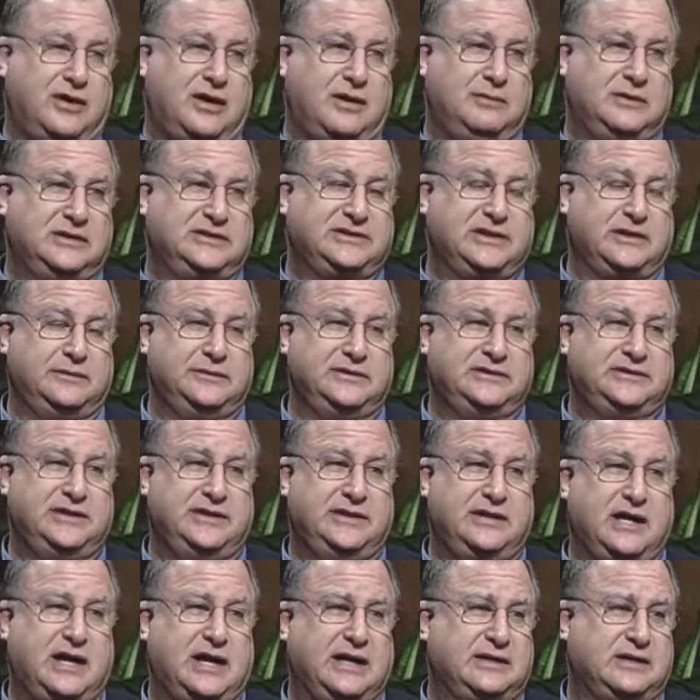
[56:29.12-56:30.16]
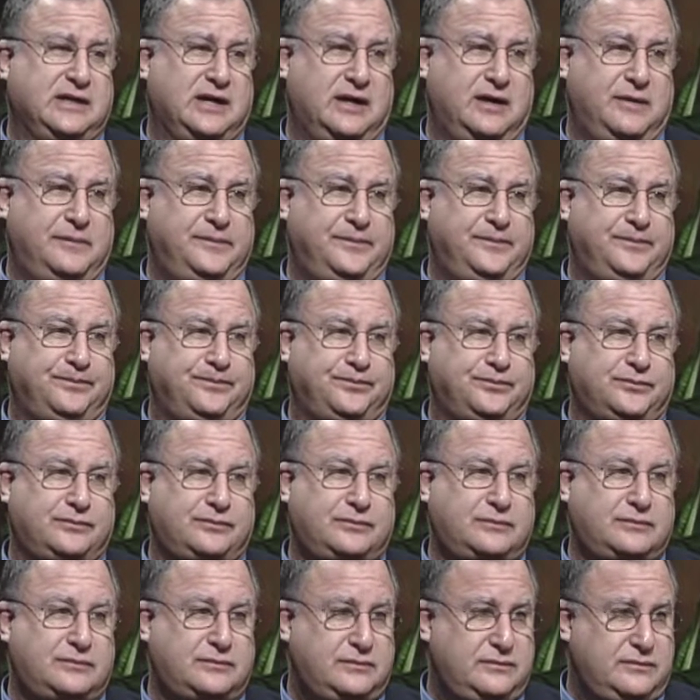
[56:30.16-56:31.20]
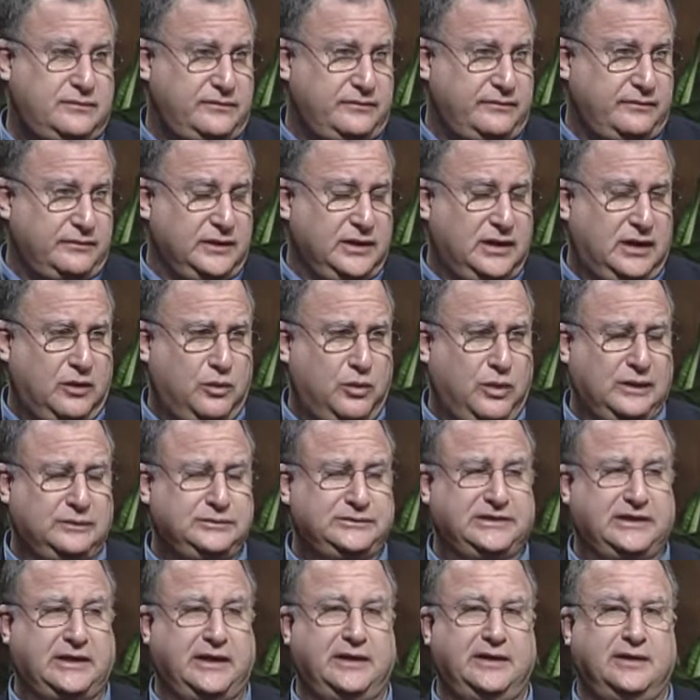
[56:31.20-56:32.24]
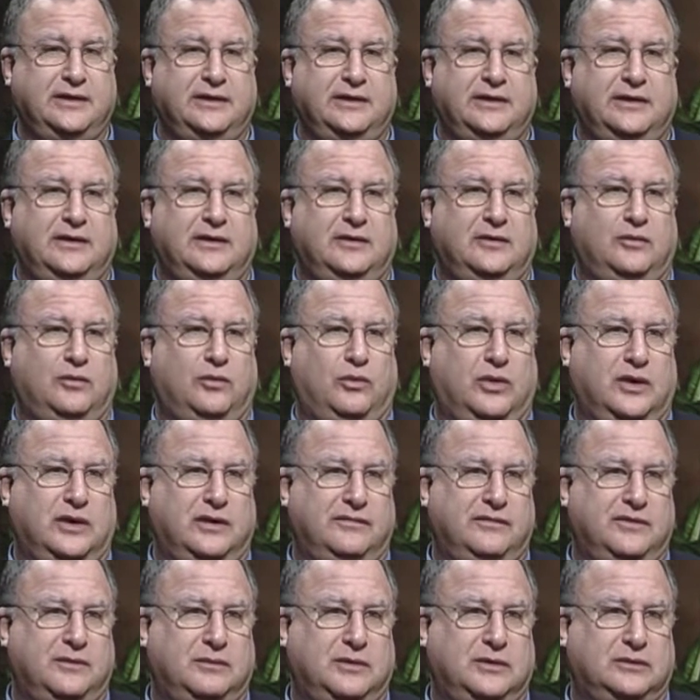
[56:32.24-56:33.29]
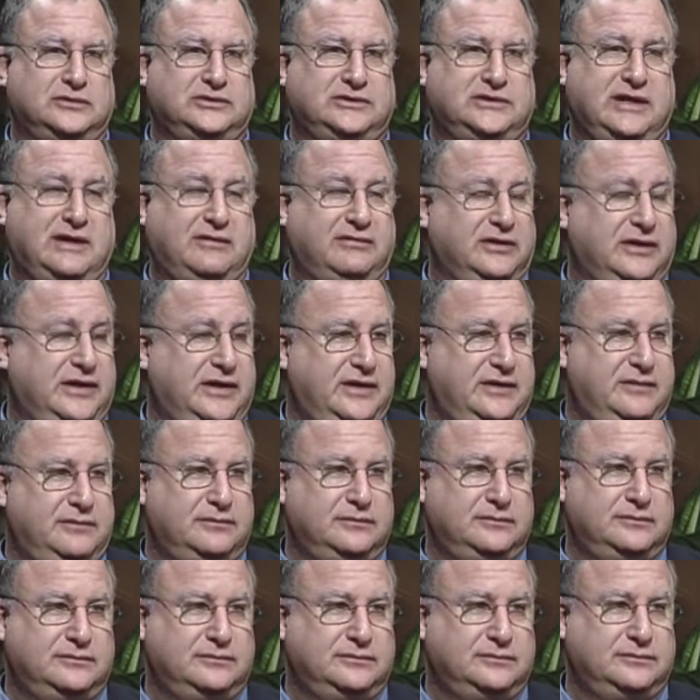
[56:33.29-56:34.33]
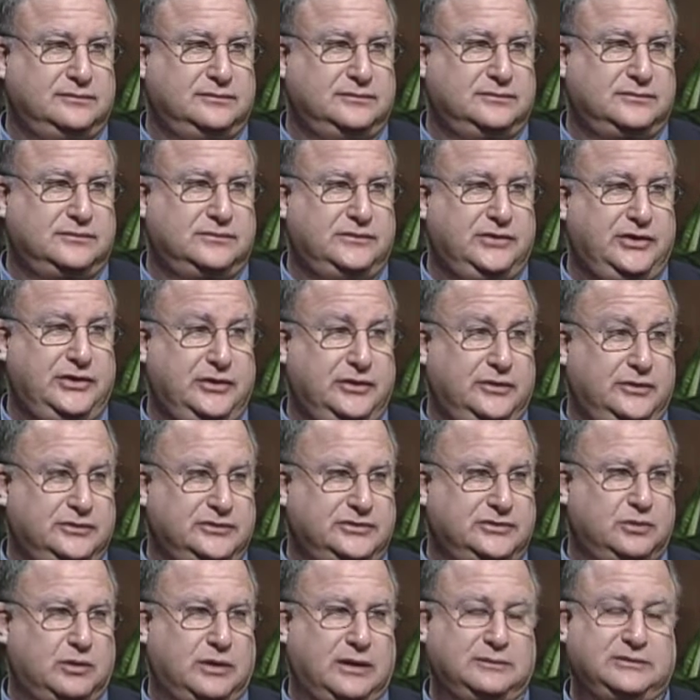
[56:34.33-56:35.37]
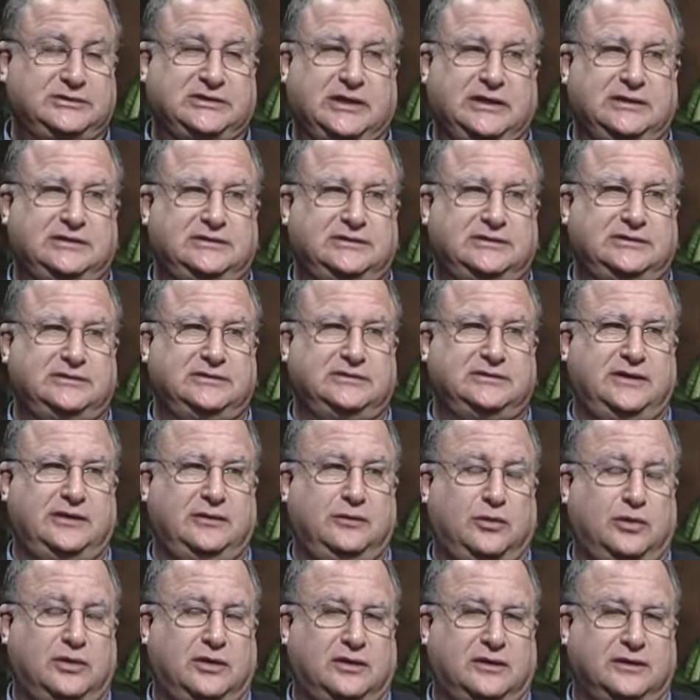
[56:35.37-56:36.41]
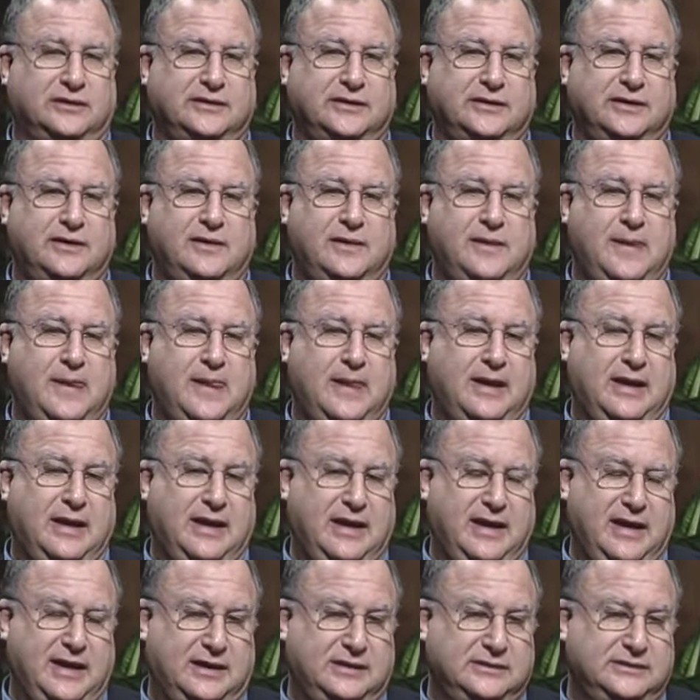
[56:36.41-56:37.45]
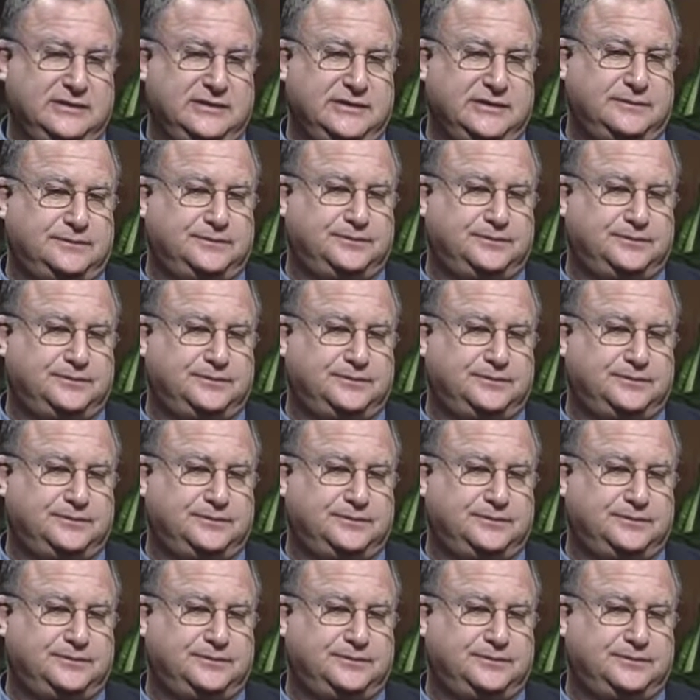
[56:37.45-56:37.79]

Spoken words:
MSNBC.com, our website, one of the most heavily used websites in the world. And